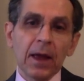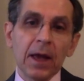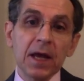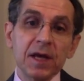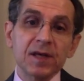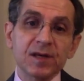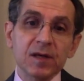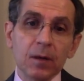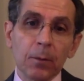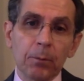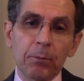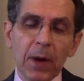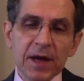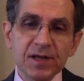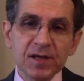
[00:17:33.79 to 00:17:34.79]
His
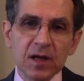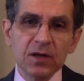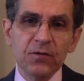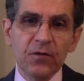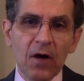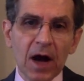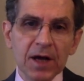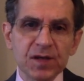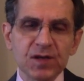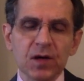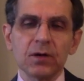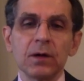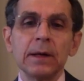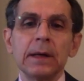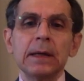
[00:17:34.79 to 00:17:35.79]
best
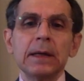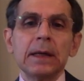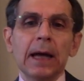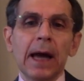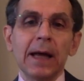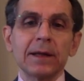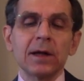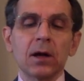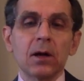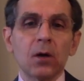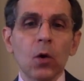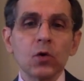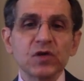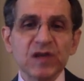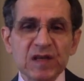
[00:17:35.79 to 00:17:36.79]
advisor and the
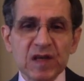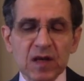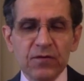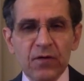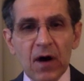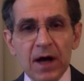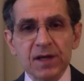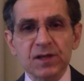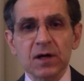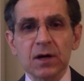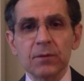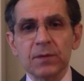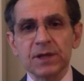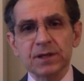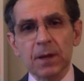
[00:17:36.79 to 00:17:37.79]
closest
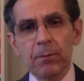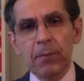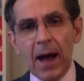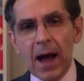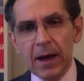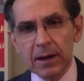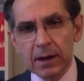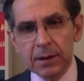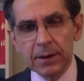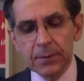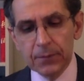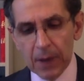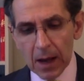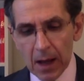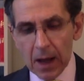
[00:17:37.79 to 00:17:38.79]
advisor, Mr. Bannon,
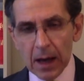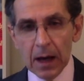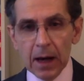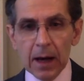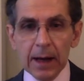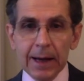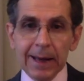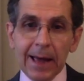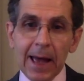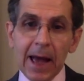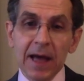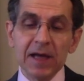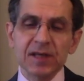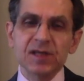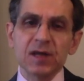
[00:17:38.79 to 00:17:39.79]
uh,
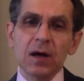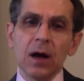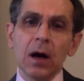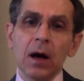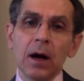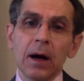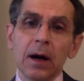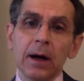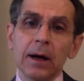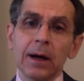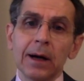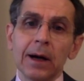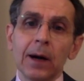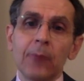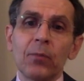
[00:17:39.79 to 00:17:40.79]
has a,
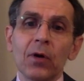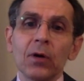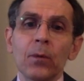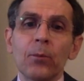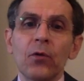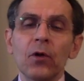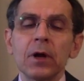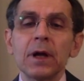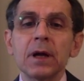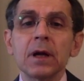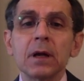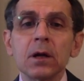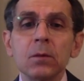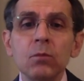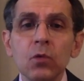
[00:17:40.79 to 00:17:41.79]
a, a pol
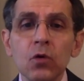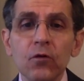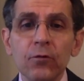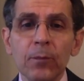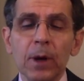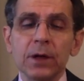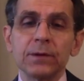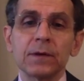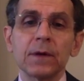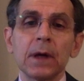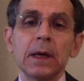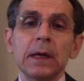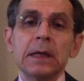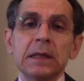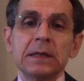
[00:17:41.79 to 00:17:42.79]
political movement
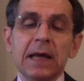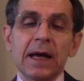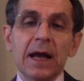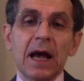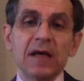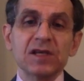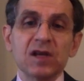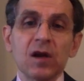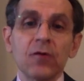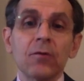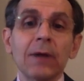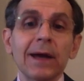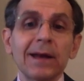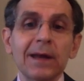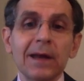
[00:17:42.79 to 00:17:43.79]
that has
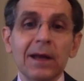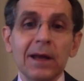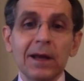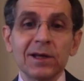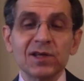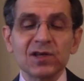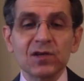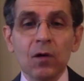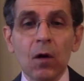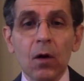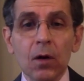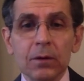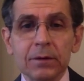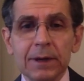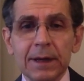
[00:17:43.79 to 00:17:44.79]
already
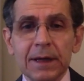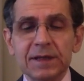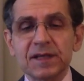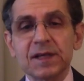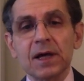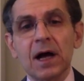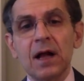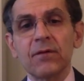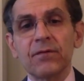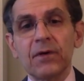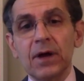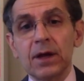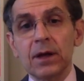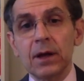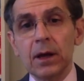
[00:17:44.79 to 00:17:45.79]
installed itself
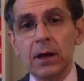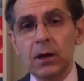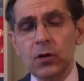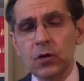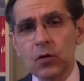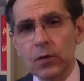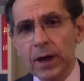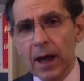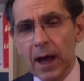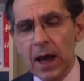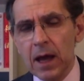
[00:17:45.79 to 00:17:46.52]
in UK